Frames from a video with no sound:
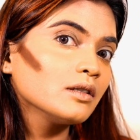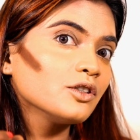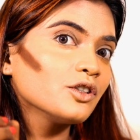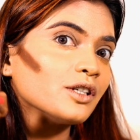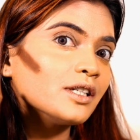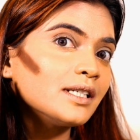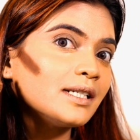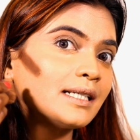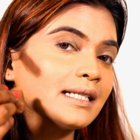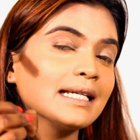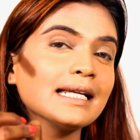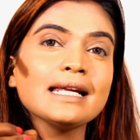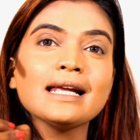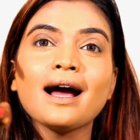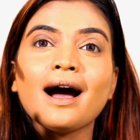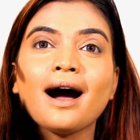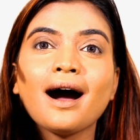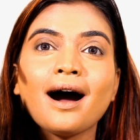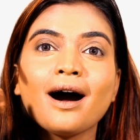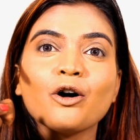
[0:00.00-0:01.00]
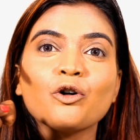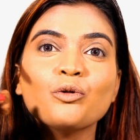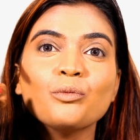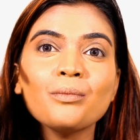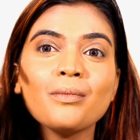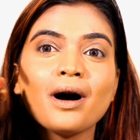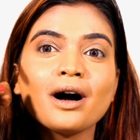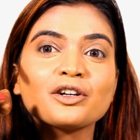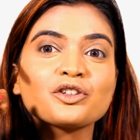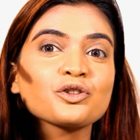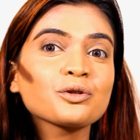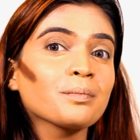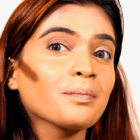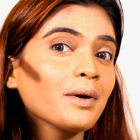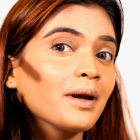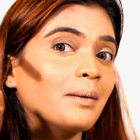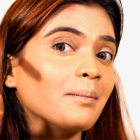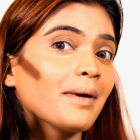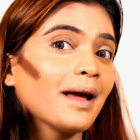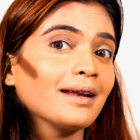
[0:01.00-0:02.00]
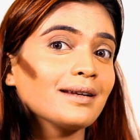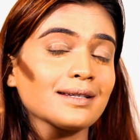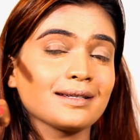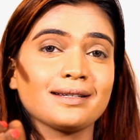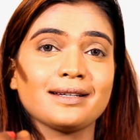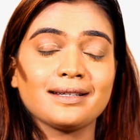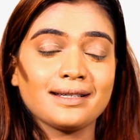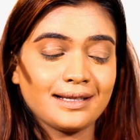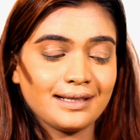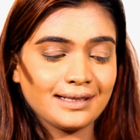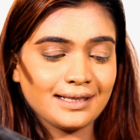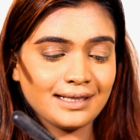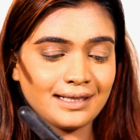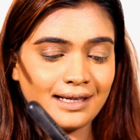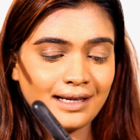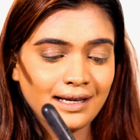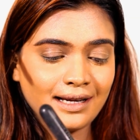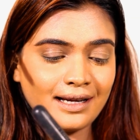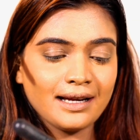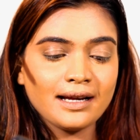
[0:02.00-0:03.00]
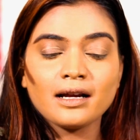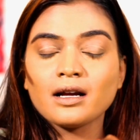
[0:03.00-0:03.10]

Just see how much pigmented it is.